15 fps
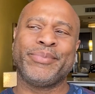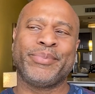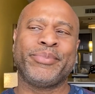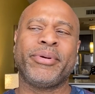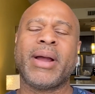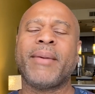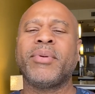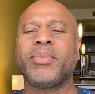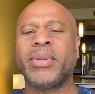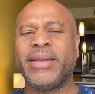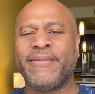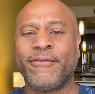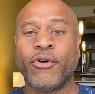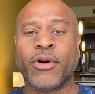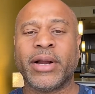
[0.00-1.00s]
probably
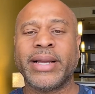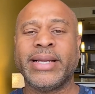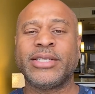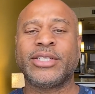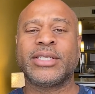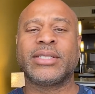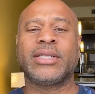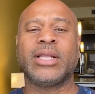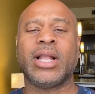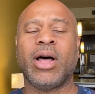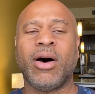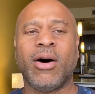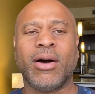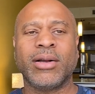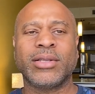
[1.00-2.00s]
4 inches
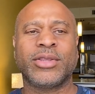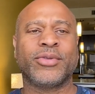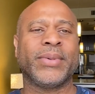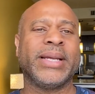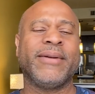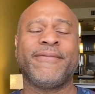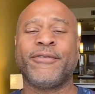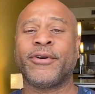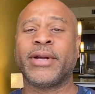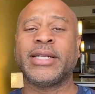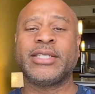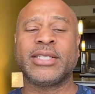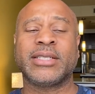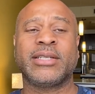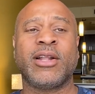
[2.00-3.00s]
long, 3 to 4
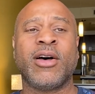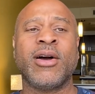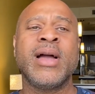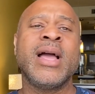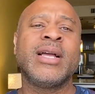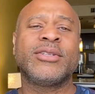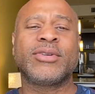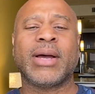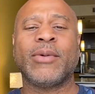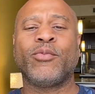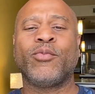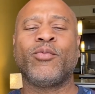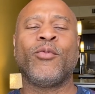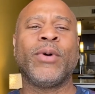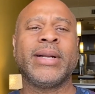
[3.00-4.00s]
inches long. So I
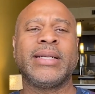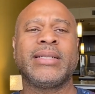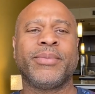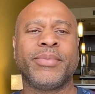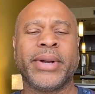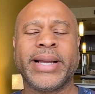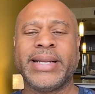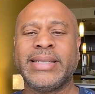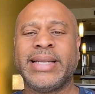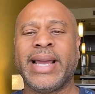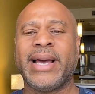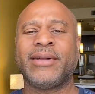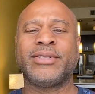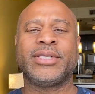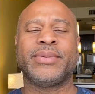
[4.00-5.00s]
wanted to bring it
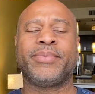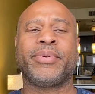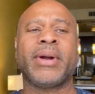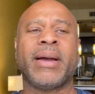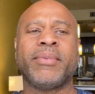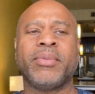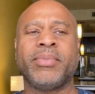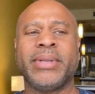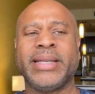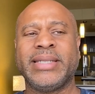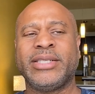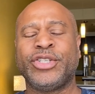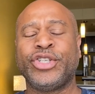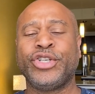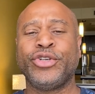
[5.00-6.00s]
down to
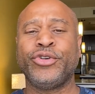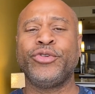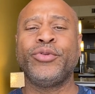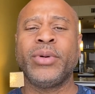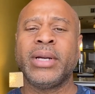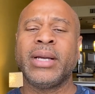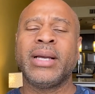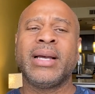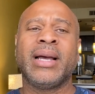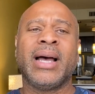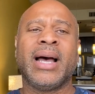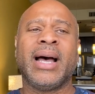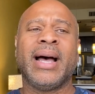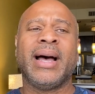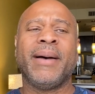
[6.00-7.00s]
probably 2
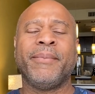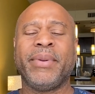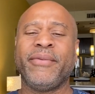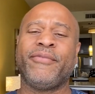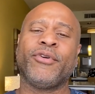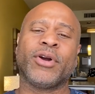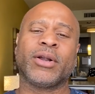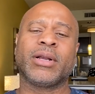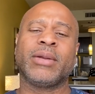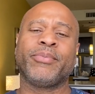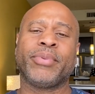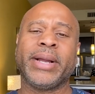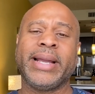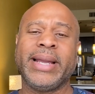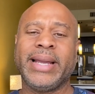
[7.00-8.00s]
before
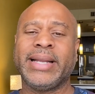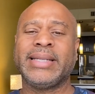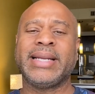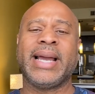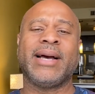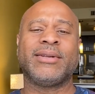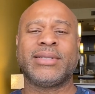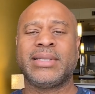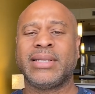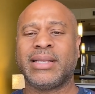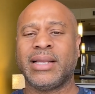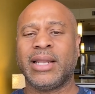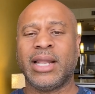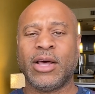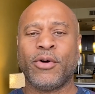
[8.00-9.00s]
bringing it down to
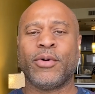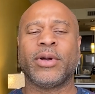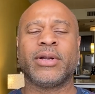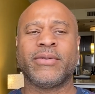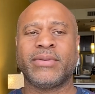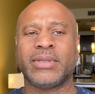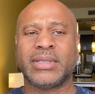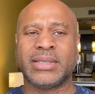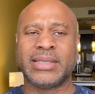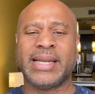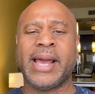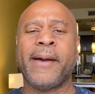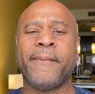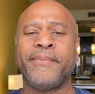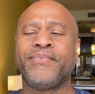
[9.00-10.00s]
the lower
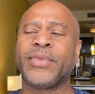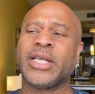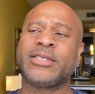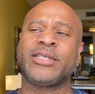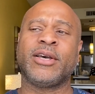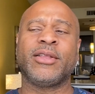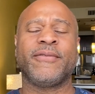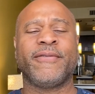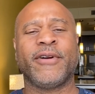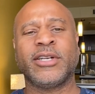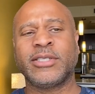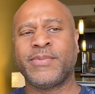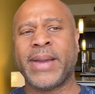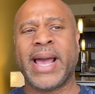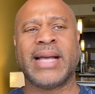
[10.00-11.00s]
step. So the
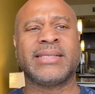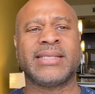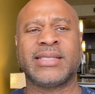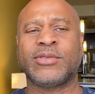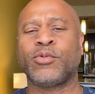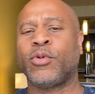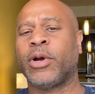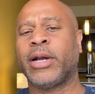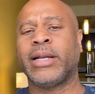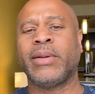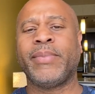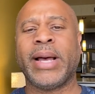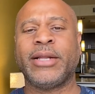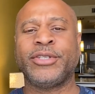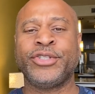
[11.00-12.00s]
first passes were at
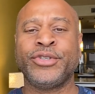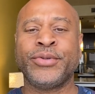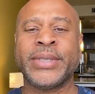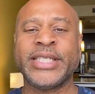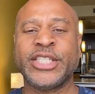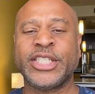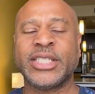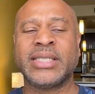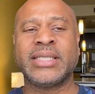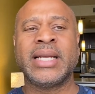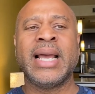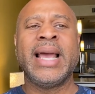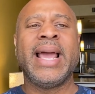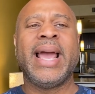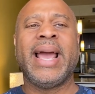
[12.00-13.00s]
about 2 inches
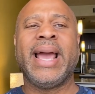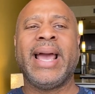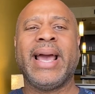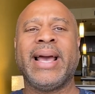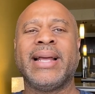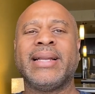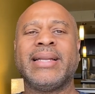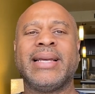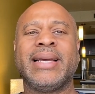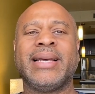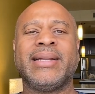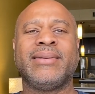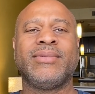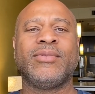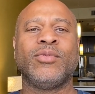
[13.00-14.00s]
and
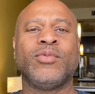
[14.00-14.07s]
it